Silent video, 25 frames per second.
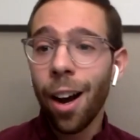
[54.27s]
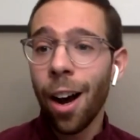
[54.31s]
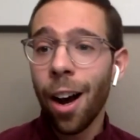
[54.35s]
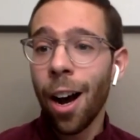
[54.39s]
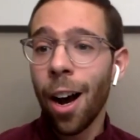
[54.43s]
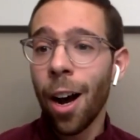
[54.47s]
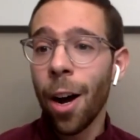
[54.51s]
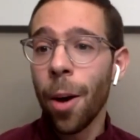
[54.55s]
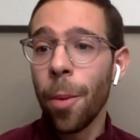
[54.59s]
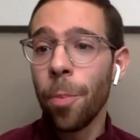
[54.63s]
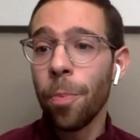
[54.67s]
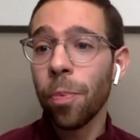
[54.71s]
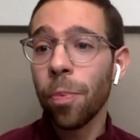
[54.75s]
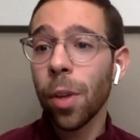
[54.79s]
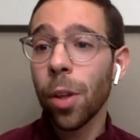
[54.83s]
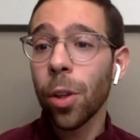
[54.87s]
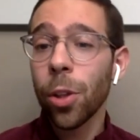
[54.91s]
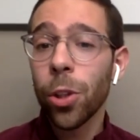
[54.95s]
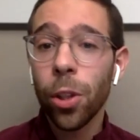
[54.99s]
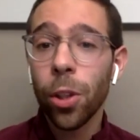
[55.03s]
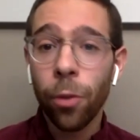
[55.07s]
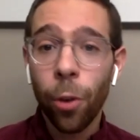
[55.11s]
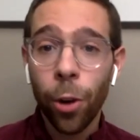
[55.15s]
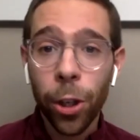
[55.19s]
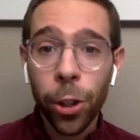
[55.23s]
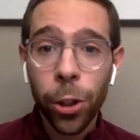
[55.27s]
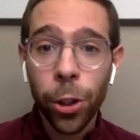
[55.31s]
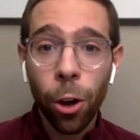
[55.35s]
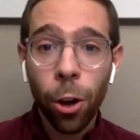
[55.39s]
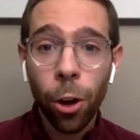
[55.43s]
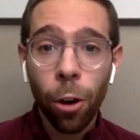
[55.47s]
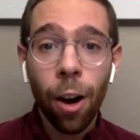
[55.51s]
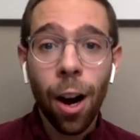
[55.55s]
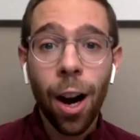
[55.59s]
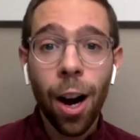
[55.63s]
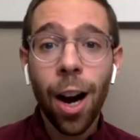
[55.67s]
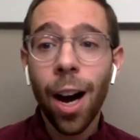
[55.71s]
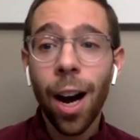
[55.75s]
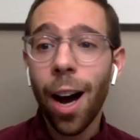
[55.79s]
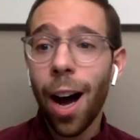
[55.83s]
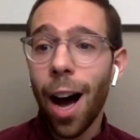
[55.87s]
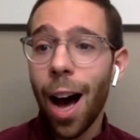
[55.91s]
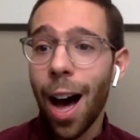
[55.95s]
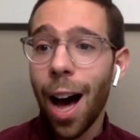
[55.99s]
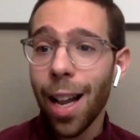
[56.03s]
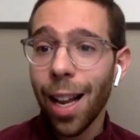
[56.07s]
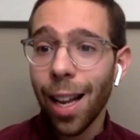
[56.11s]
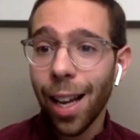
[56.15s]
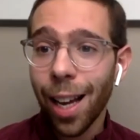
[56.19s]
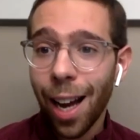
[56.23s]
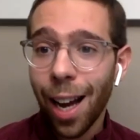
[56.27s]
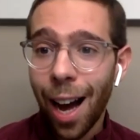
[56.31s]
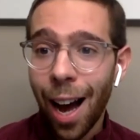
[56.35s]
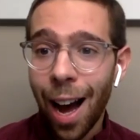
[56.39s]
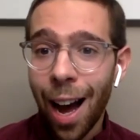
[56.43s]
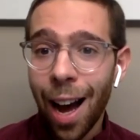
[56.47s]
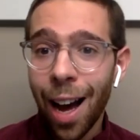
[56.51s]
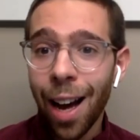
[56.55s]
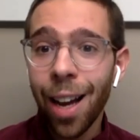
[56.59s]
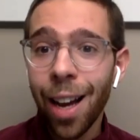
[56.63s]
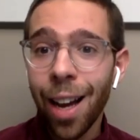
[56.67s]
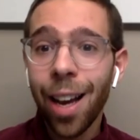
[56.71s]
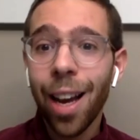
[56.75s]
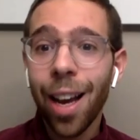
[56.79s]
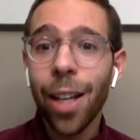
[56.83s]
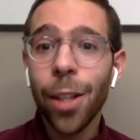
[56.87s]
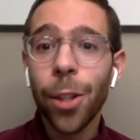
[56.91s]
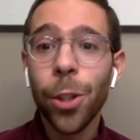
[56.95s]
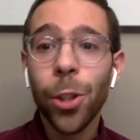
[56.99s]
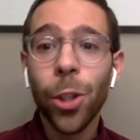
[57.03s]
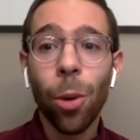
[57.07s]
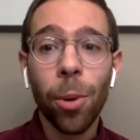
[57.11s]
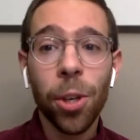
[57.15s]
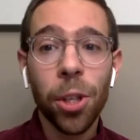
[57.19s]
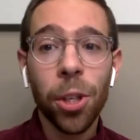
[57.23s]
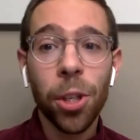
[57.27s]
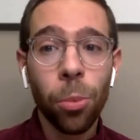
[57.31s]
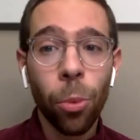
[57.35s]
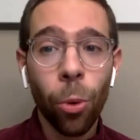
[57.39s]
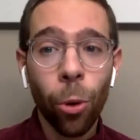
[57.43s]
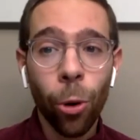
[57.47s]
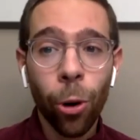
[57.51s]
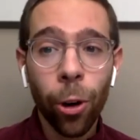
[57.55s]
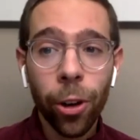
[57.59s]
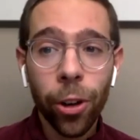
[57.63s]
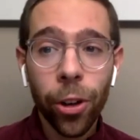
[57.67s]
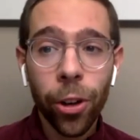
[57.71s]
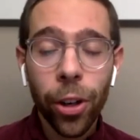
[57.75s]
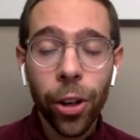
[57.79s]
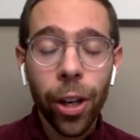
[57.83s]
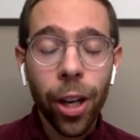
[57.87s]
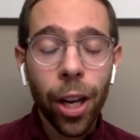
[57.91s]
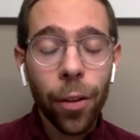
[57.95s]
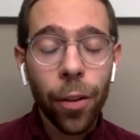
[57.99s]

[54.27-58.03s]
um, Sephardic Torah, Halakha, and so much more.